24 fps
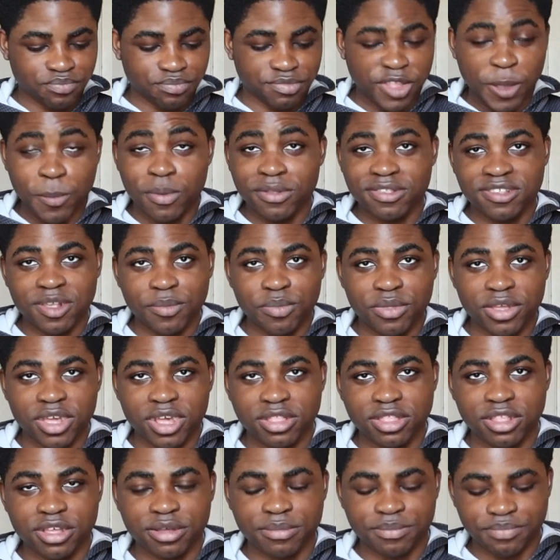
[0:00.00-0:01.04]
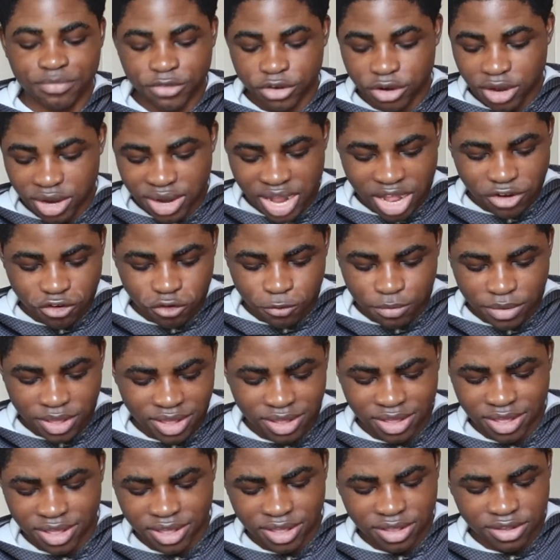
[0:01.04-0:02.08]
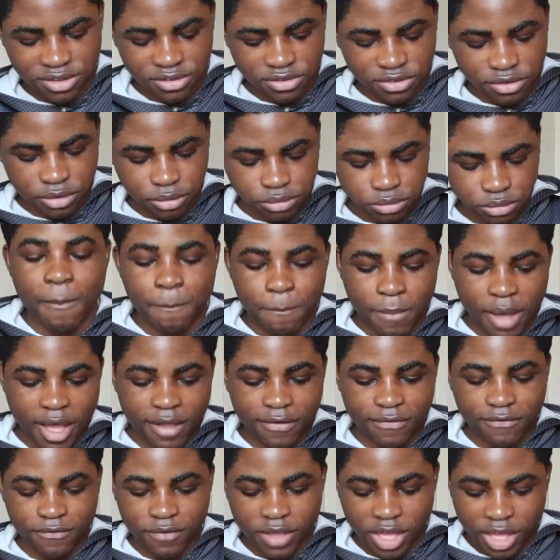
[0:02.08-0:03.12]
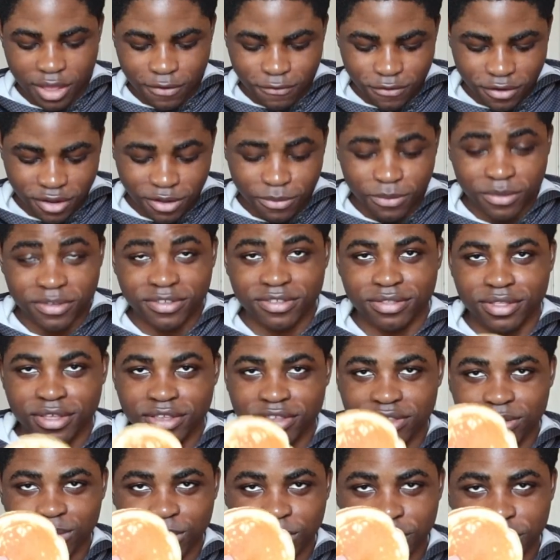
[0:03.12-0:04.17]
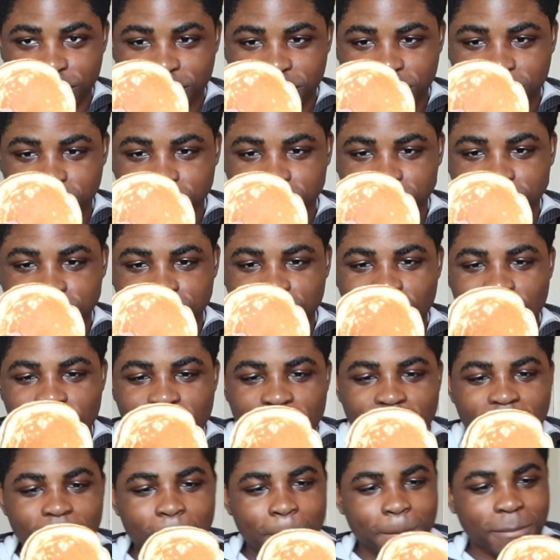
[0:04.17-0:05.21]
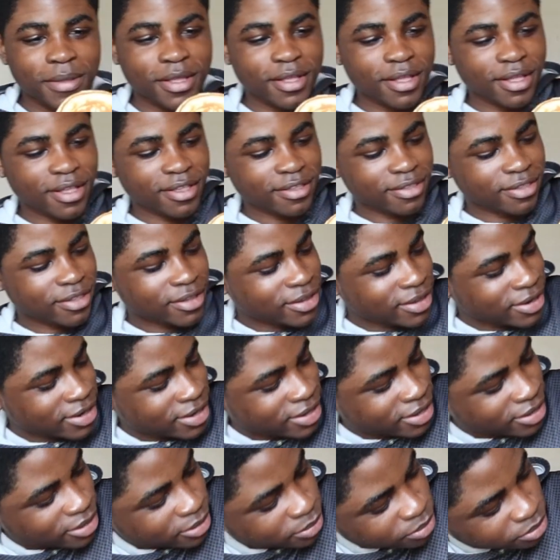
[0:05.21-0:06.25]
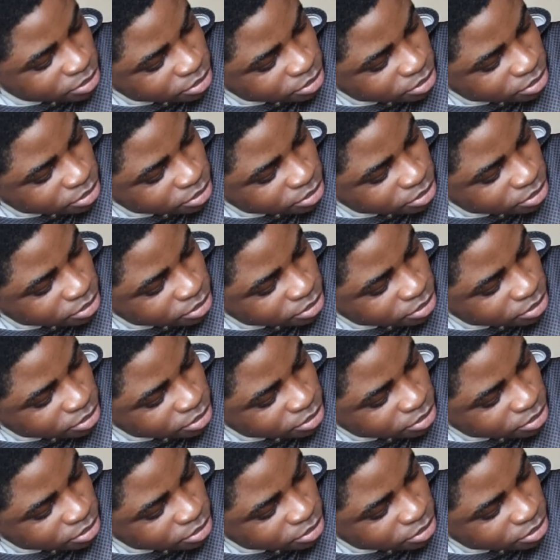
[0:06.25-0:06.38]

they put something in them. They're not natural pancakes. My favorite was this one because look at it.